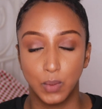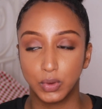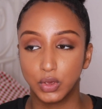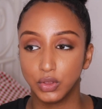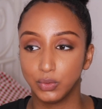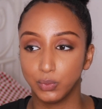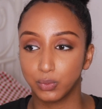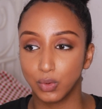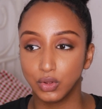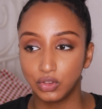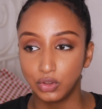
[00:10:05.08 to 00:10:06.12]
because
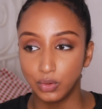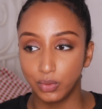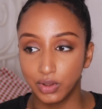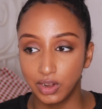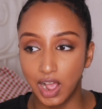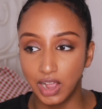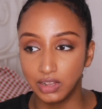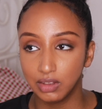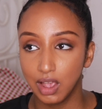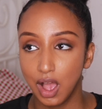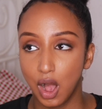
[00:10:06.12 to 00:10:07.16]
once you
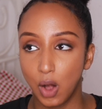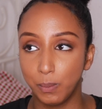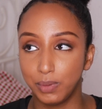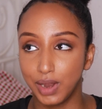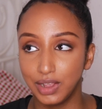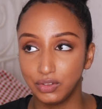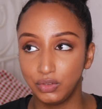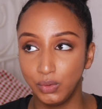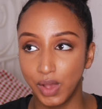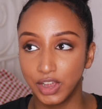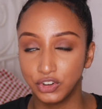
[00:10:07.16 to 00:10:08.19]
realize how blessed
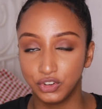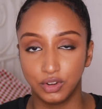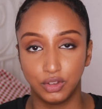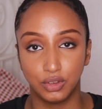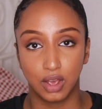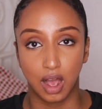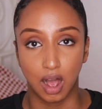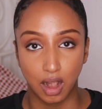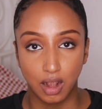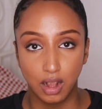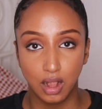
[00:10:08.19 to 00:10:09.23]
you actually
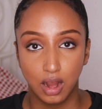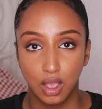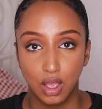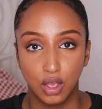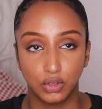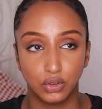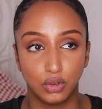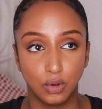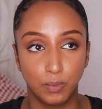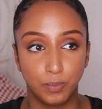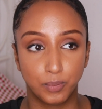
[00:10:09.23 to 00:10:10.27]
are,
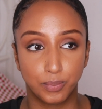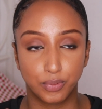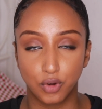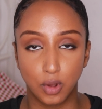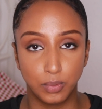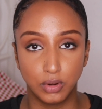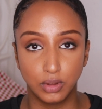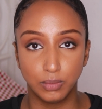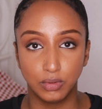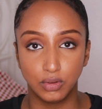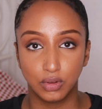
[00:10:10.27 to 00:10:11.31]
your
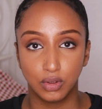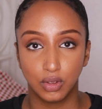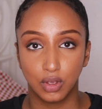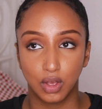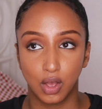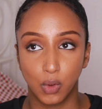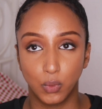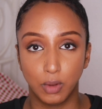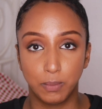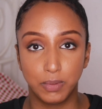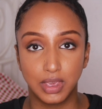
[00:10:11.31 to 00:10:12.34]
problems
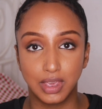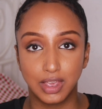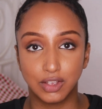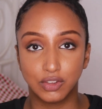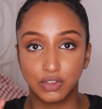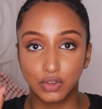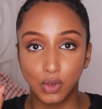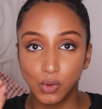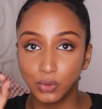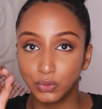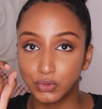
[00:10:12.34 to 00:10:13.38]
will be
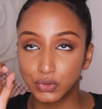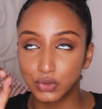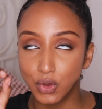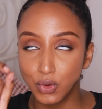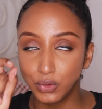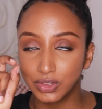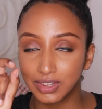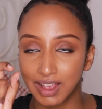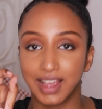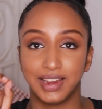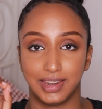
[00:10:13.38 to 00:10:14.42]
so
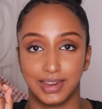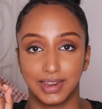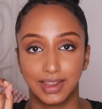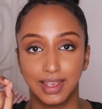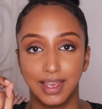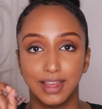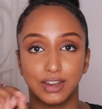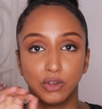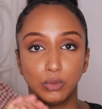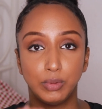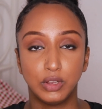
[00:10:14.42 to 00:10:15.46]
tiny,
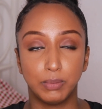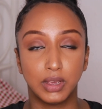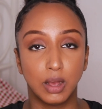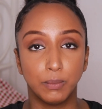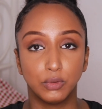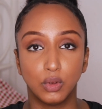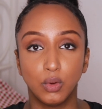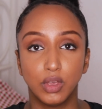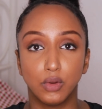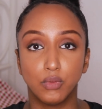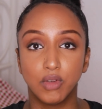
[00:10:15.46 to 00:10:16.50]
they will become
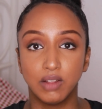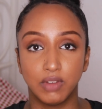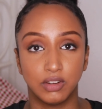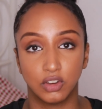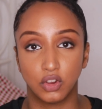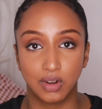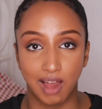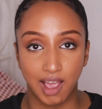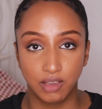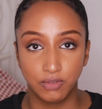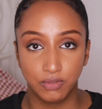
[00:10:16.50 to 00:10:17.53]
so irrelevant in your
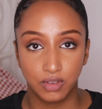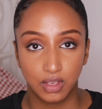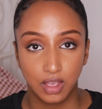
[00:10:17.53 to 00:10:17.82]
life,